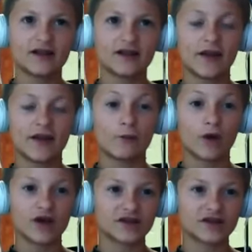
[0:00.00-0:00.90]
They
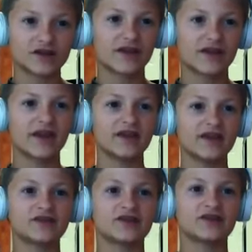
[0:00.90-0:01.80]
rushed
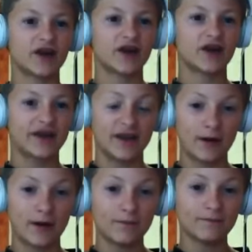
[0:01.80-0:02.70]
things to try to keep
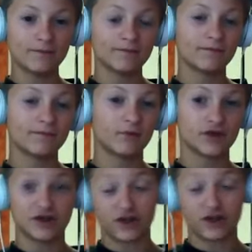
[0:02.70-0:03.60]
up, which
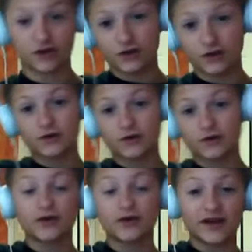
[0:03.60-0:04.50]
is a
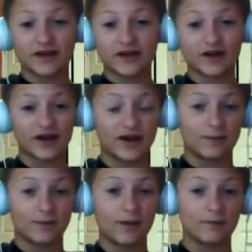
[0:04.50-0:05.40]
good thing to try to keep
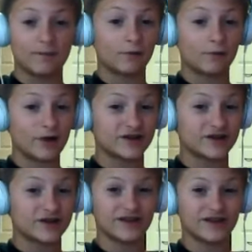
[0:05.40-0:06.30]
up, but
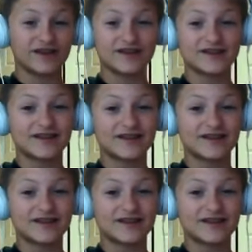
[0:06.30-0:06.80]
rushing things